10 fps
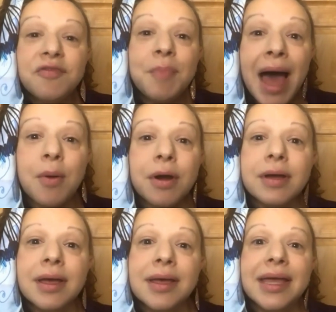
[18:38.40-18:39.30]
of
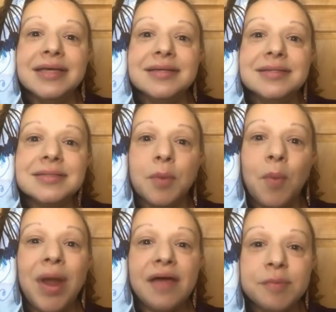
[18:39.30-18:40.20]
power is
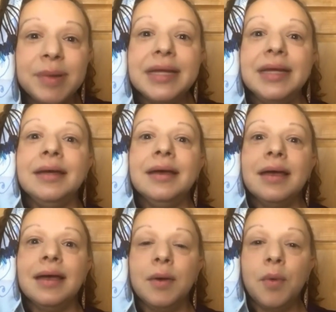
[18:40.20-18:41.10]
when everybody
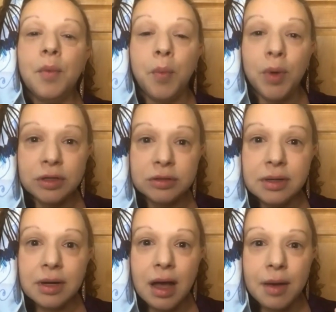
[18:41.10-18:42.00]
will
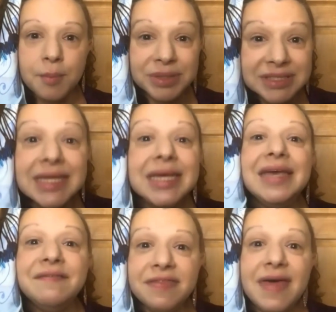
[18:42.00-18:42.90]

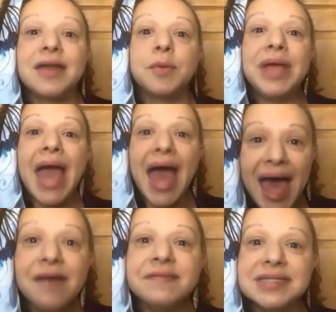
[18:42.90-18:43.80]
believe that we
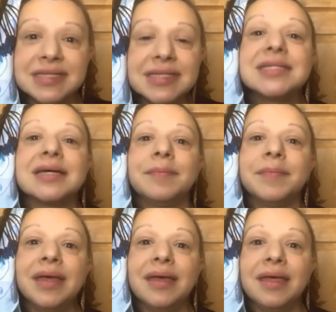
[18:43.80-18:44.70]
have a
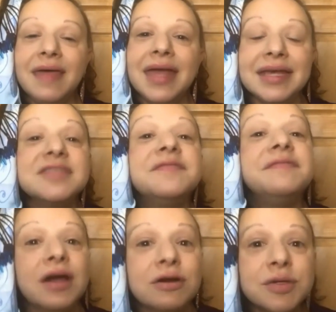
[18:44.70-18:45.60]
system that is
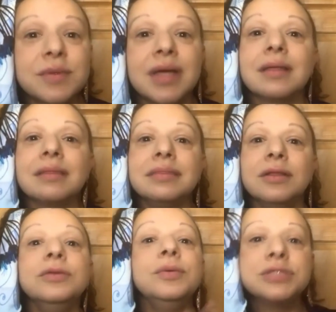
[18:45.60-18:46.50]
fair, so that
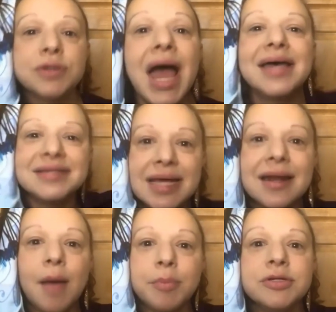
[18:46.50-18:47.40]
the loser has
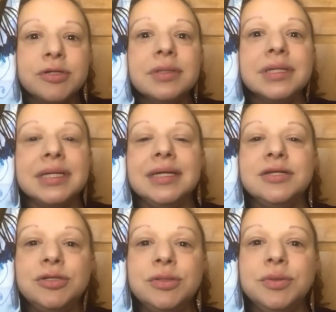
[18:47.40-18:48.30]
that
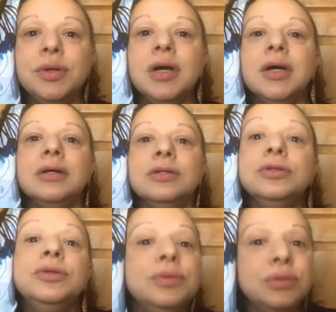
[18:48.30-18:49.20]
opportunity to
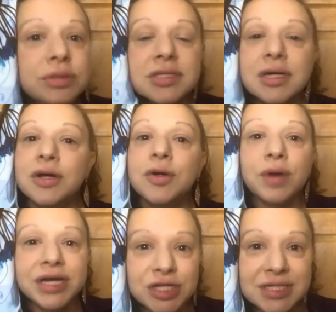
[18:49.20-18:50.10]
lose
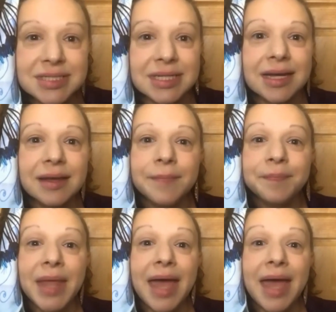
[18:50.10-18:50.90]
graciously.